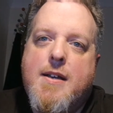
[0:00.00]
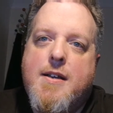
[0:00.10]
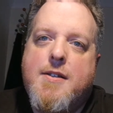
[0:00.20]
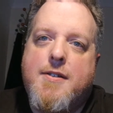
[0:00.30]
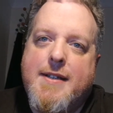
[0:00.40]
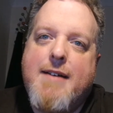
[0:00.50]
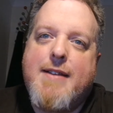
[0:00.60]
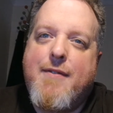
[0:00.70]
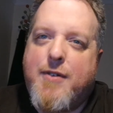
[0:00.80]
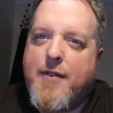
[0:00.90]
So now
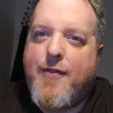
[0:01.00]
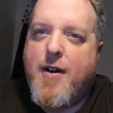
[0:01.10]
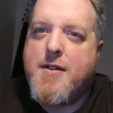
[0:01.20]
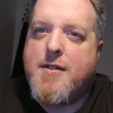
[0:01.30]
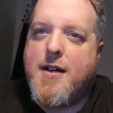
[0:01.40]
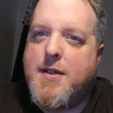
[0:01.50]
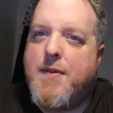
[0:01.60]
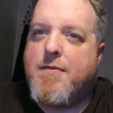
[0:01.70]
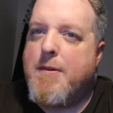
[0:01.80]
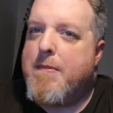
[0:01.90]
they've got to find
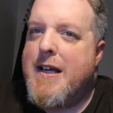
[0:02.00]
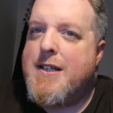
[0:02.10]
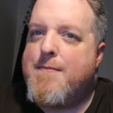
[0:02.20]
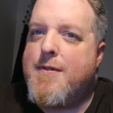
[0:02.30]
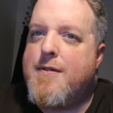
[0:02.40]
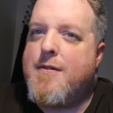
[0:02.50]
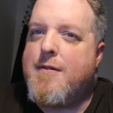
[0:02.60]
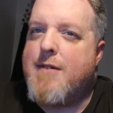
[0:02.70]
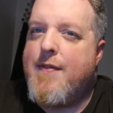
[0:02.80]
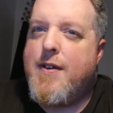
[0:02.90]
another replacement
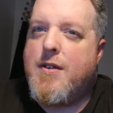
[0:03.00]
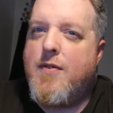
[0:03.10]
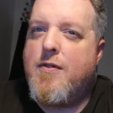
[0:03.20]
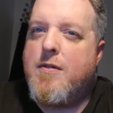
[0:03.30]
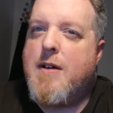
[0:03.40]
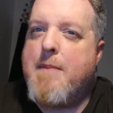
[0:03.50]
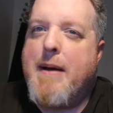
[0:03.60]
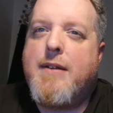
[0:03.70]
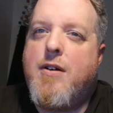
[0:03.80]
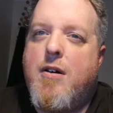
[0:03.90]
graphic novel
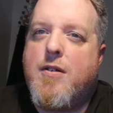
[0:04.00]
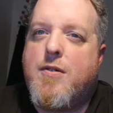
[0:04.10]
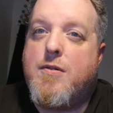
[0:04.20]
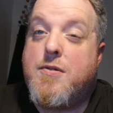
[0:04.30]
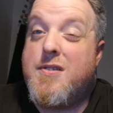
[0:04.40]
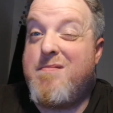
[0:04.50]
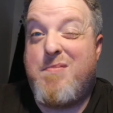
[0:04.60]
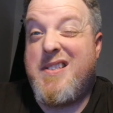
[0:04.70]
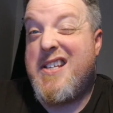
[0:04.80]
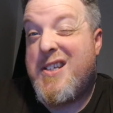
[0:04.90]
about the Holocaust,
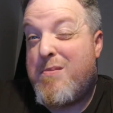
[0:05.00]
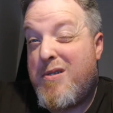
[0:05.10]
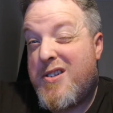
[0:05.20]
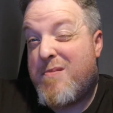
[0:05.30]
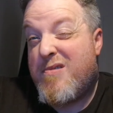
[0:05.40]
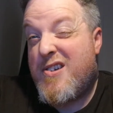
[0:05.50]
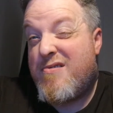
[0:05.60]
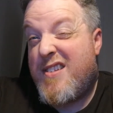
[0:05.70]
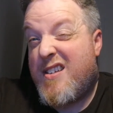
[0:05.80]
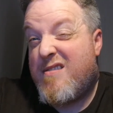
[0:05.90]
potentially Pulitzer Prize
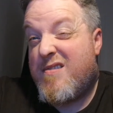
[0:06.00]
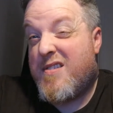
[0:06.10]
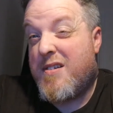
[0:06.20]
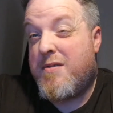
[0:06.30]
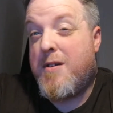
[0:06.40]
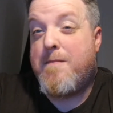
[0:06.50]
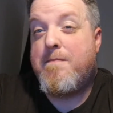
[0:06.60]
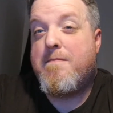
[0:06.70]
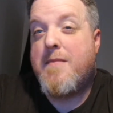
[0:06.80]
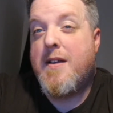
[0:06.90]
winning. Don't know.
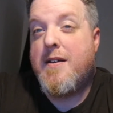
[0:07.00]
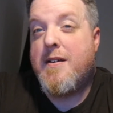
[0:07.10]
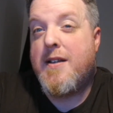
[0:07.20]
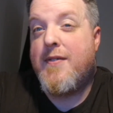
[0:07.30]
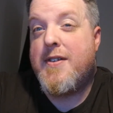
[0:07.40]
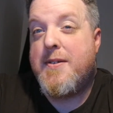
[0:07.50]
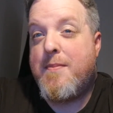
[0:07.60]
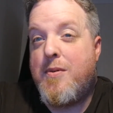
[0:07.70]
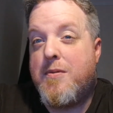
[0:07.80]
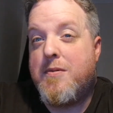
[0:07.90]
I don't know if that's
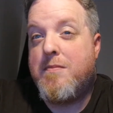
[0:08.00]
important.